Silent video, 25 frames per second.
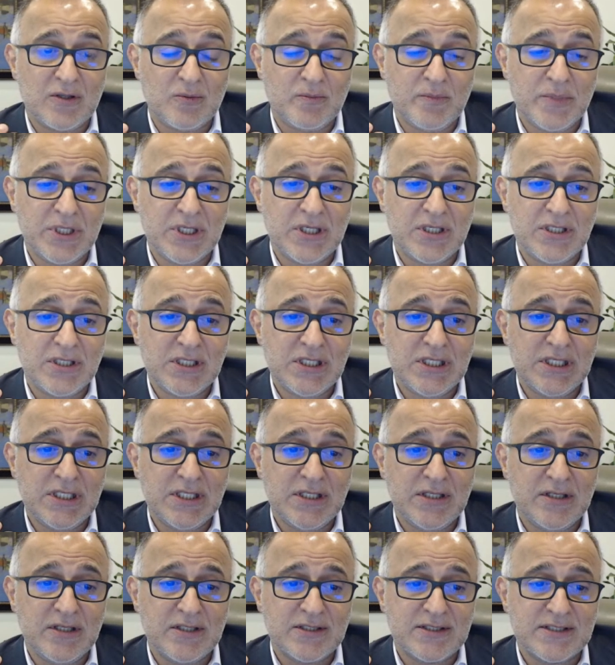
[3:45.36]
be a
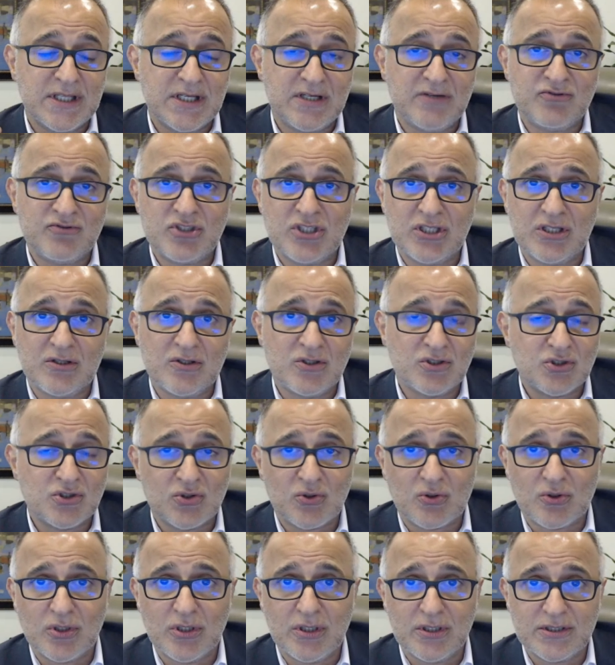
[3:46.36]
need instead of
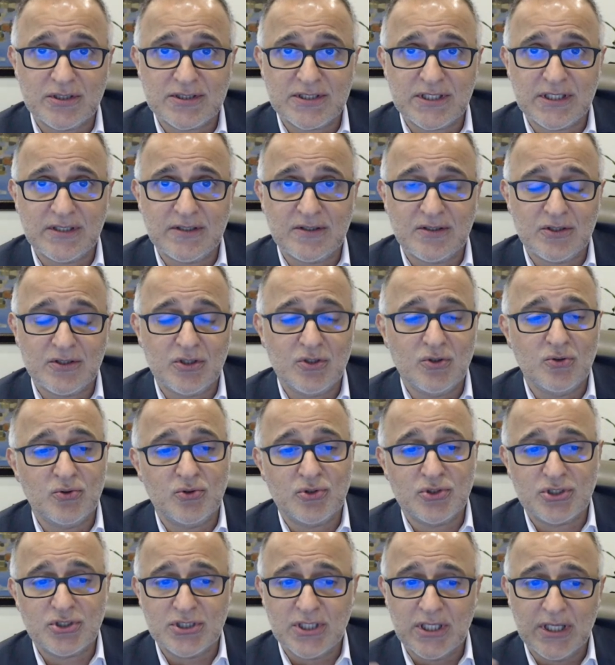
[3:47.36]
single
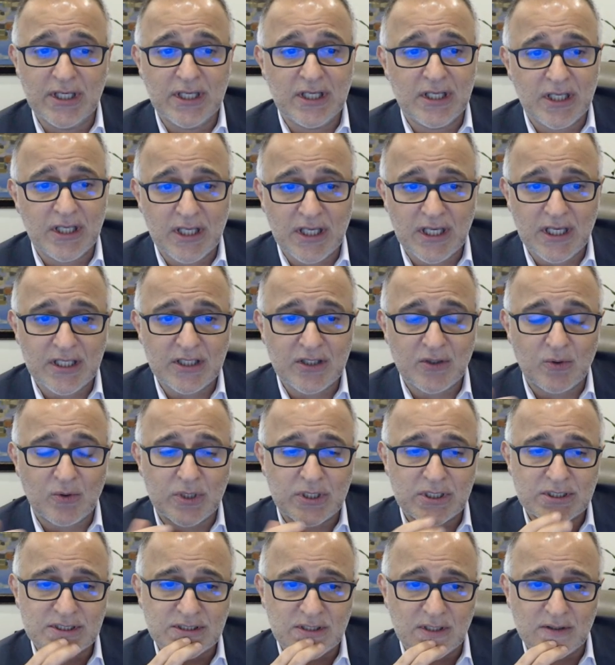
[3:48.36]
use. You
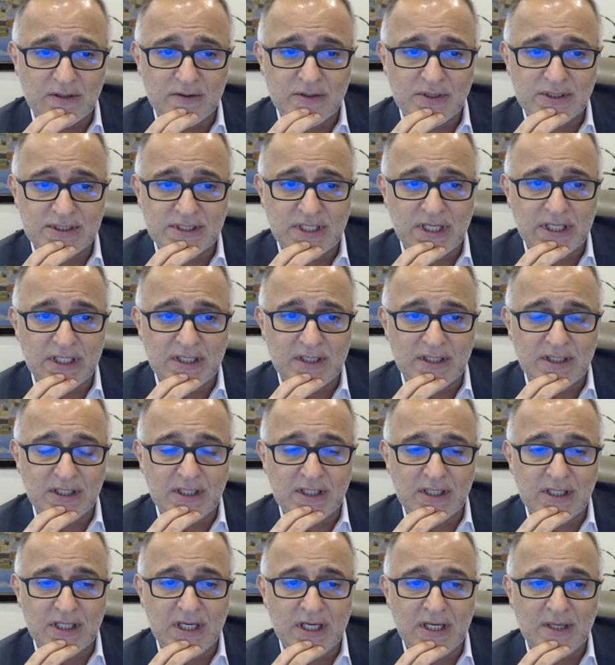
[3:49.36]
want to start
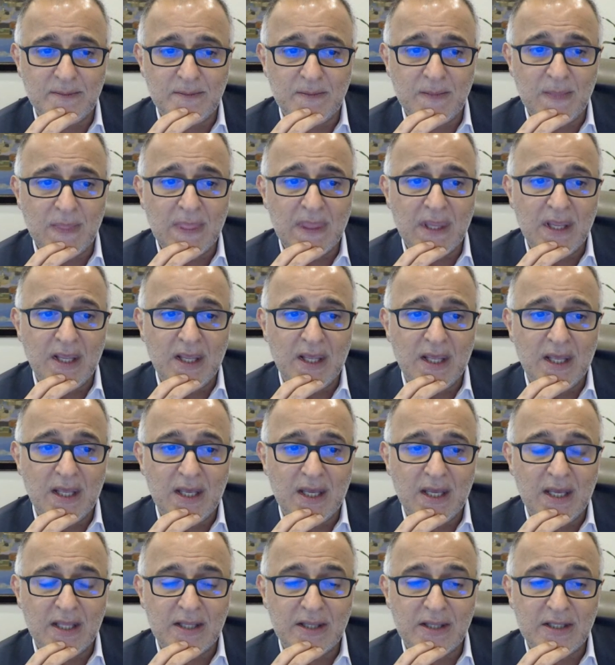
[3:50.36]
recycling them.
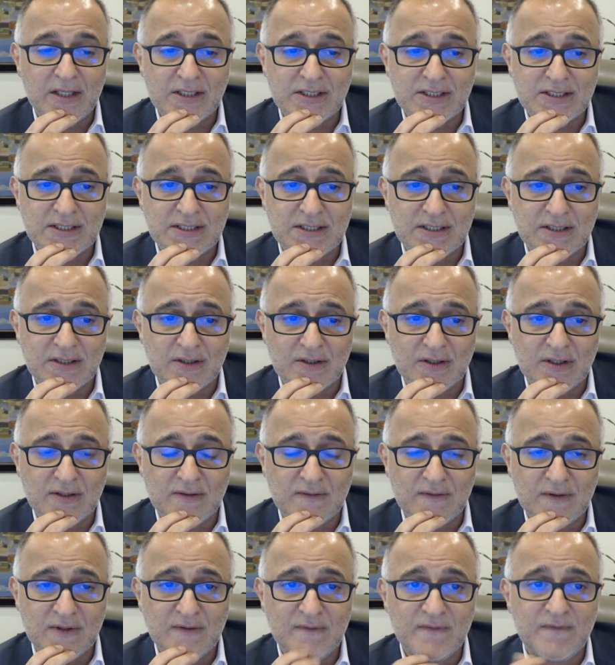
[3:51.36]
There's, you
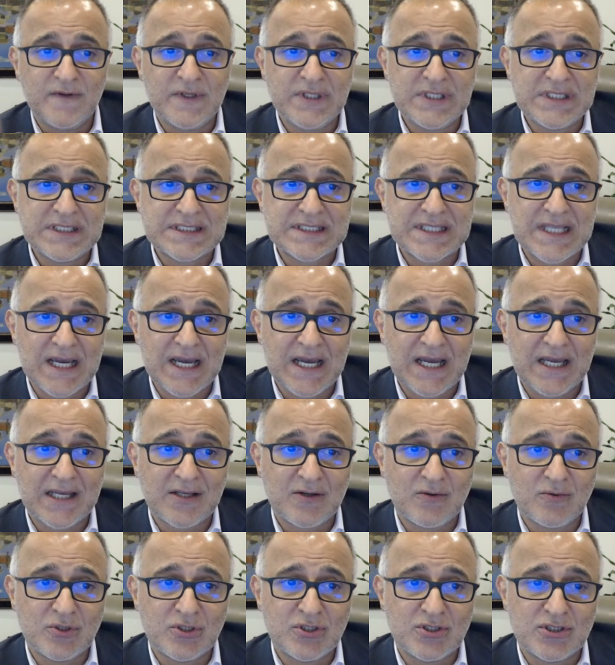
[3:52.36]
know, the
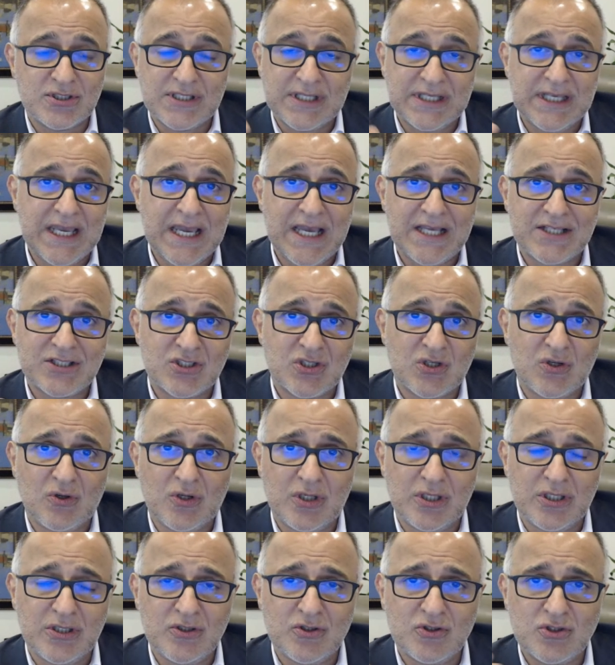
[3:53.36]
feedstock, which is the gas and
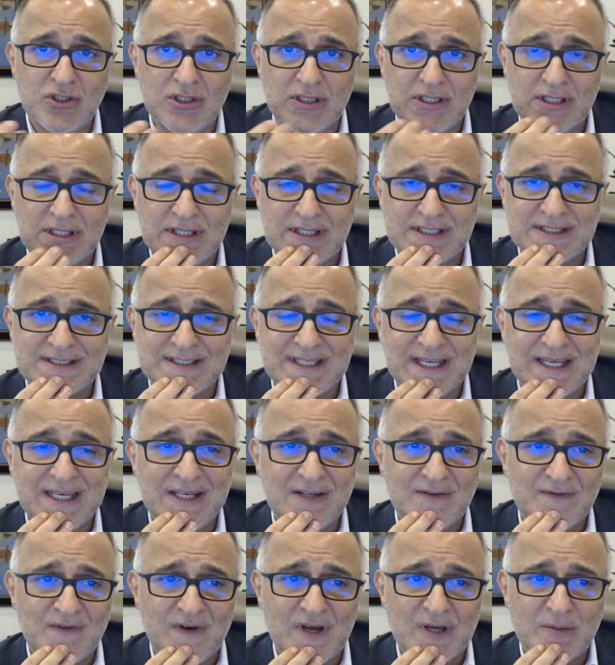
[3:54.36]
oil. Usually, that's
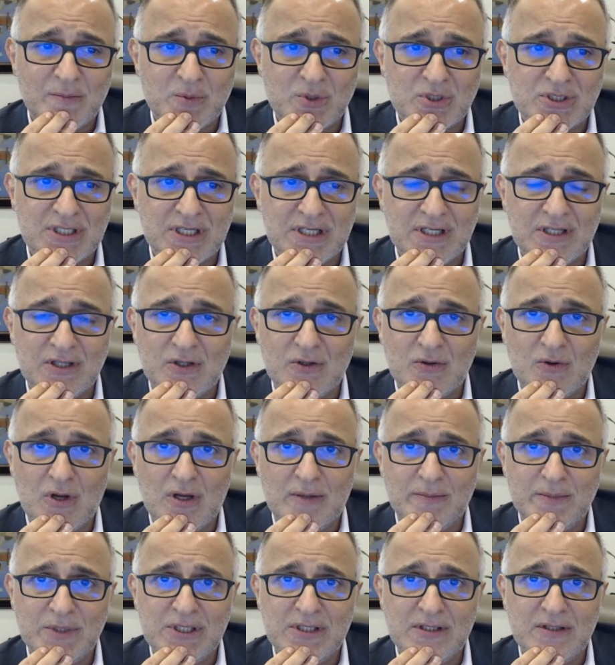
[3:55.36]
85% of the
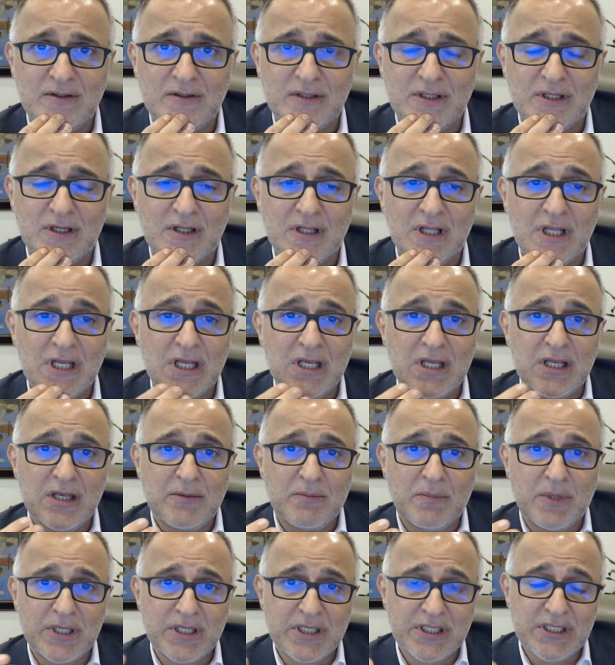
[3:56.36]
raw material.
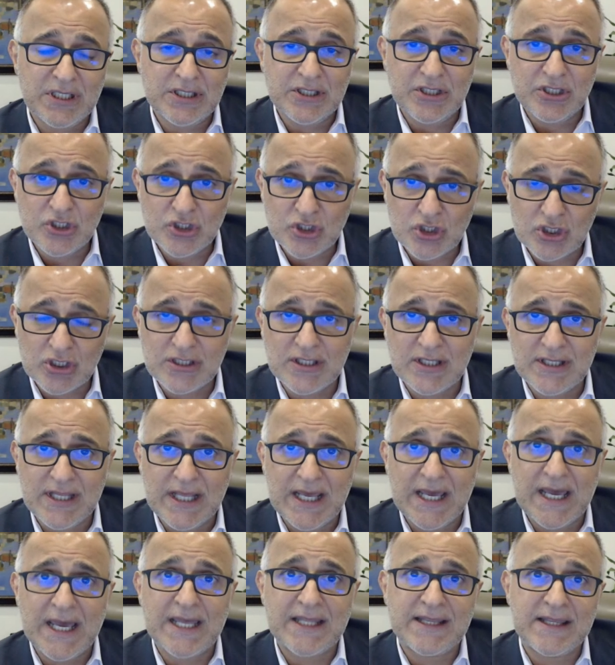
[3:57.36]
But in addition to
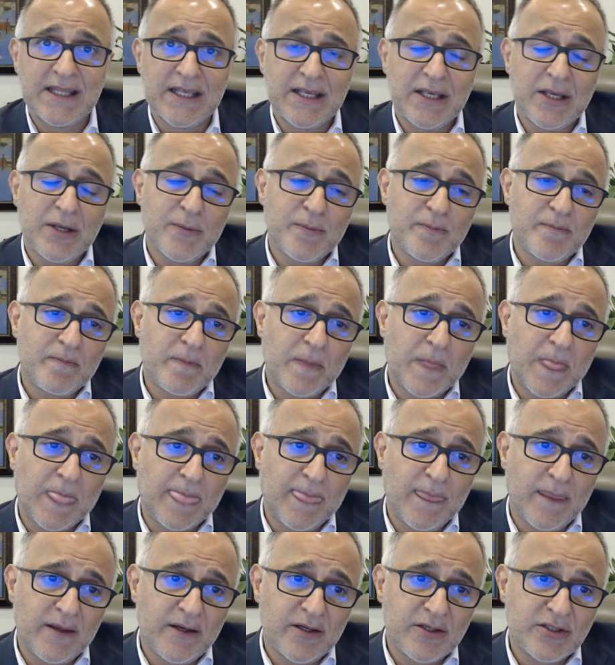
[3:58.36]
that,
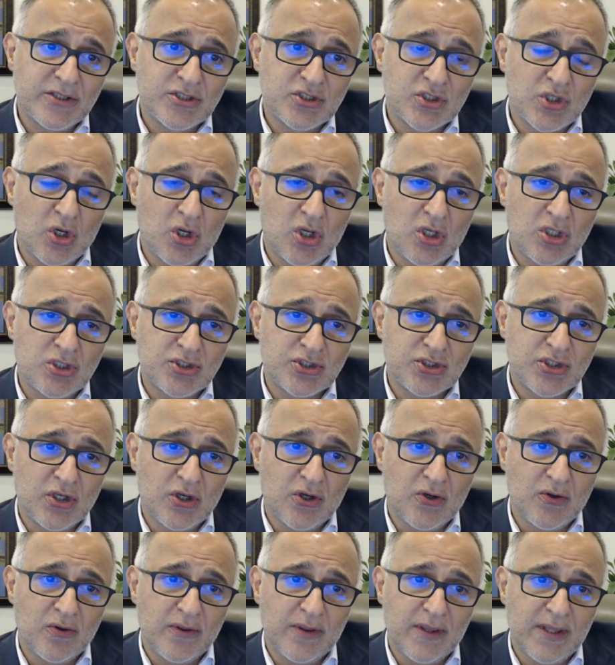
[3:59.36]
there is
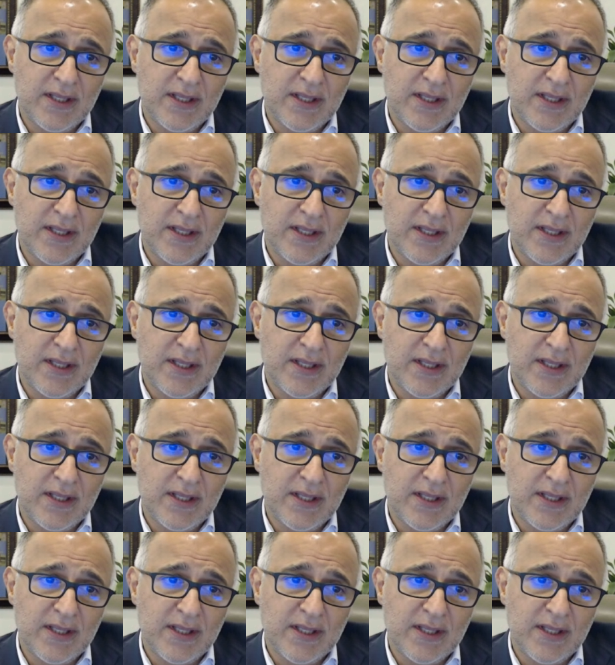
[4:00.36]
also